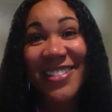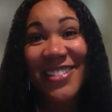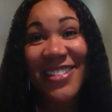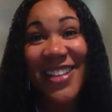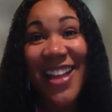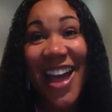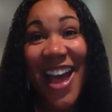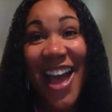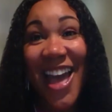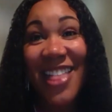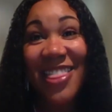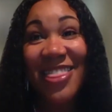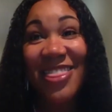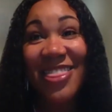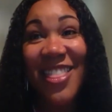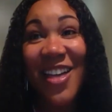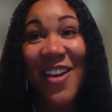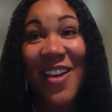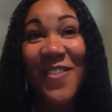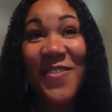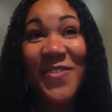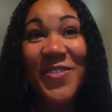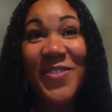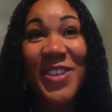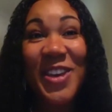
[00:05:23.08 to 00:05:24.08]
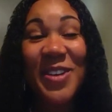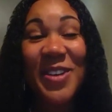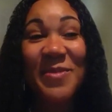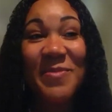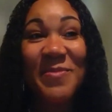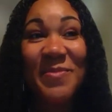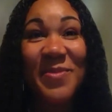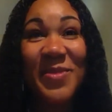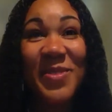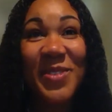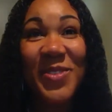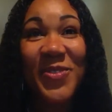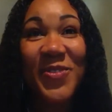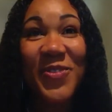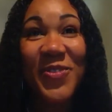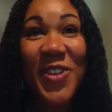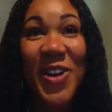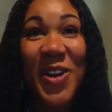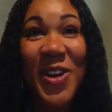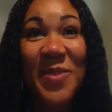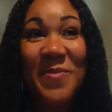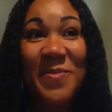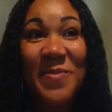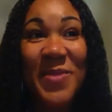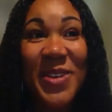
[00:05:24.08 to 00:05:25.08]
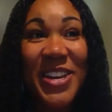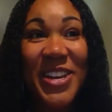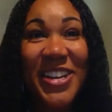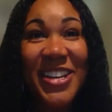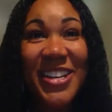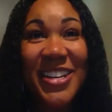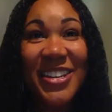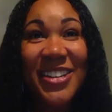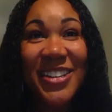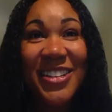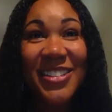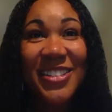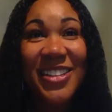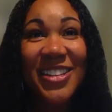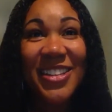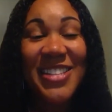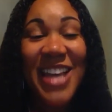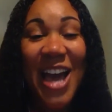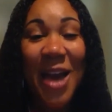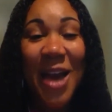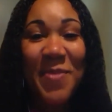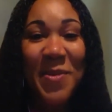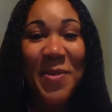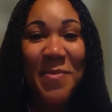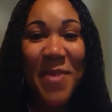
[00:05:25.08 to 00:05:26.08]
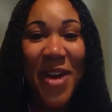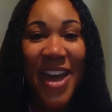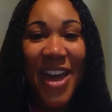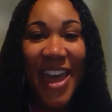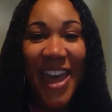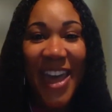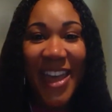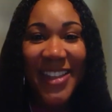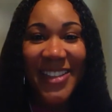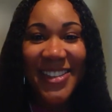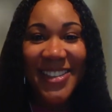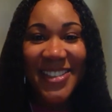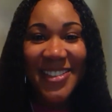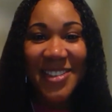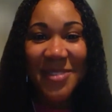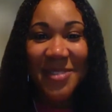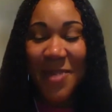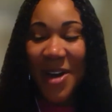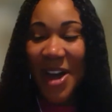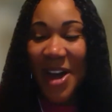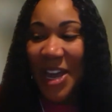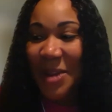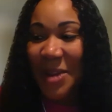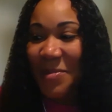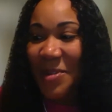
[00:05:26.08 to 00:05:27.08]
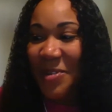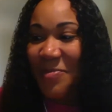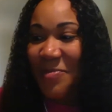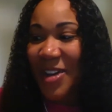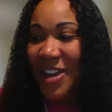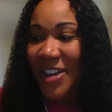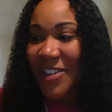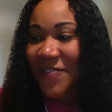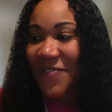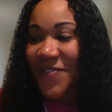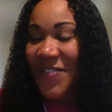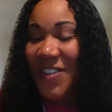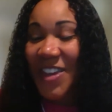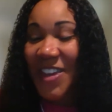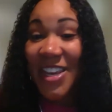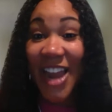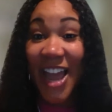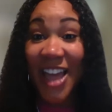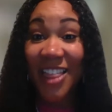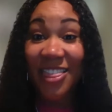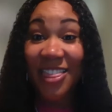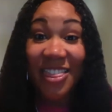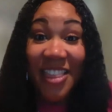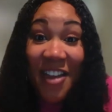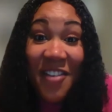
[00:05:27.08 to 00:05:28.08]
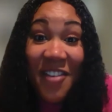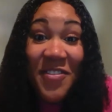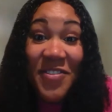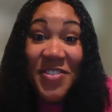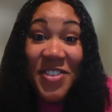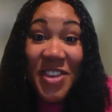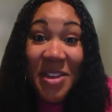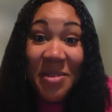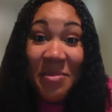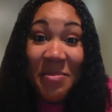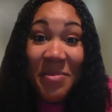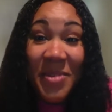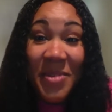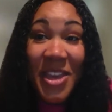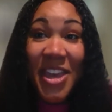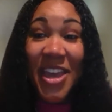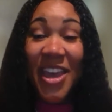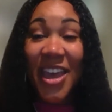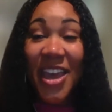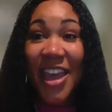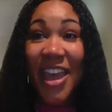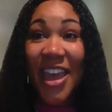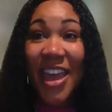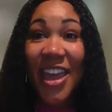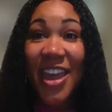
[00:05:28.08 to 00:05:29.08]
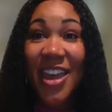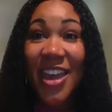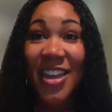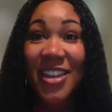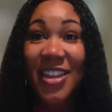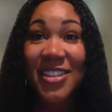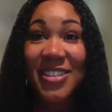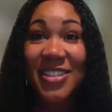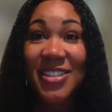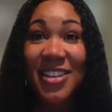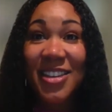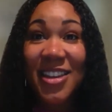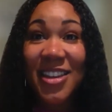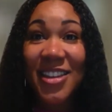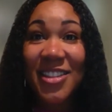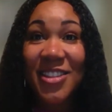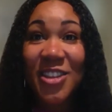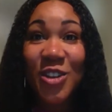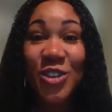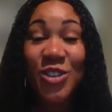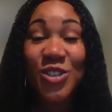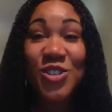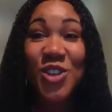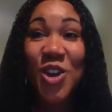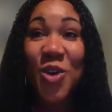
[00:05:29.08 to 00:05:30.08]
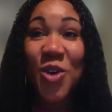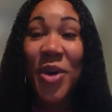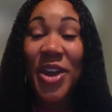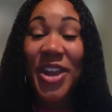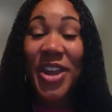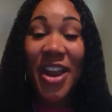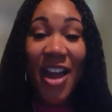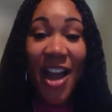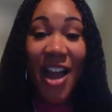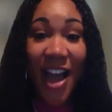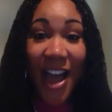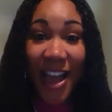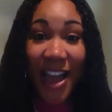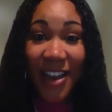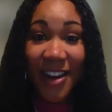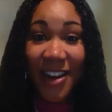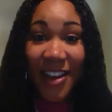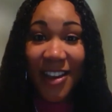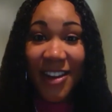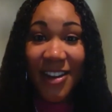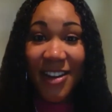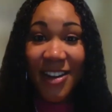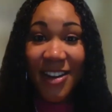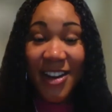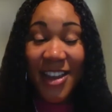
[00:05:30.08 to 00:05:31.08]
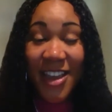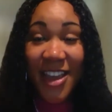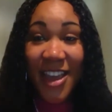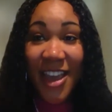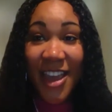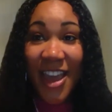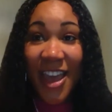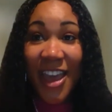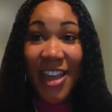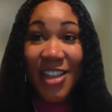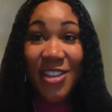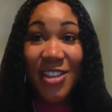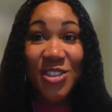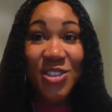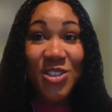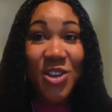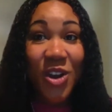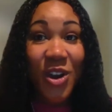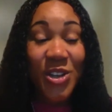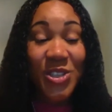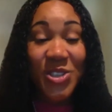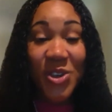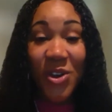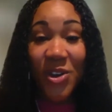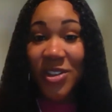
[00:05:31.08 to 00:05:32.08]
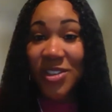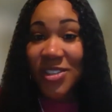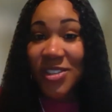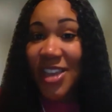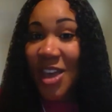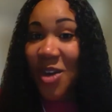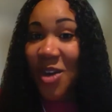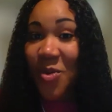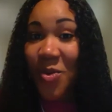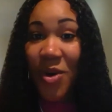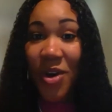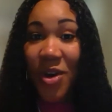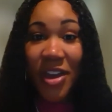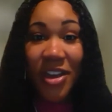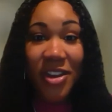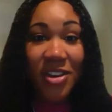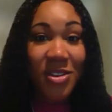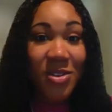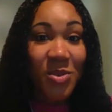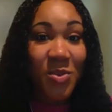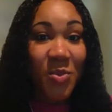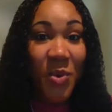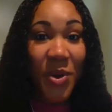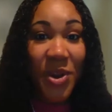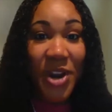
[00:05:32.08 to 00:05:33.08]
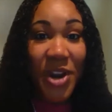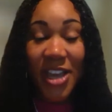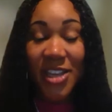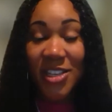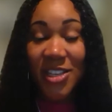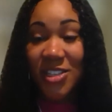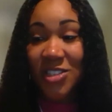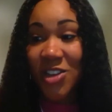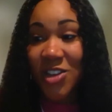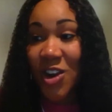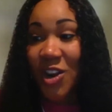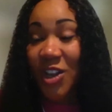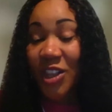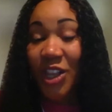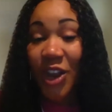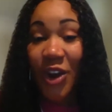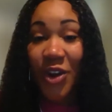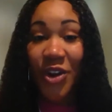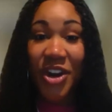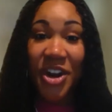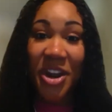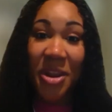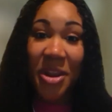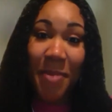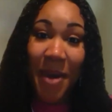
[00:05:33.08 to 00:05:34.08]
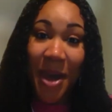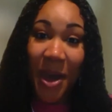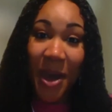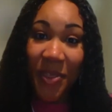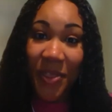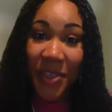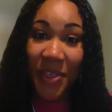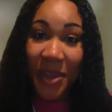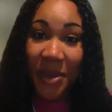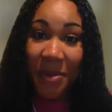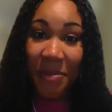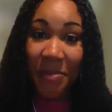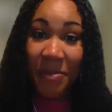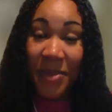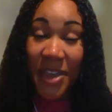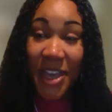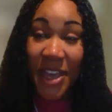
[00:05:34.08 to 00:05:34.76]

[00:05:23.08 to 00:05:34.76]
I love them from the top of my head to the bottom of my feet. I love them. And there's no way to hide it. It starts on day one when I start learning about them.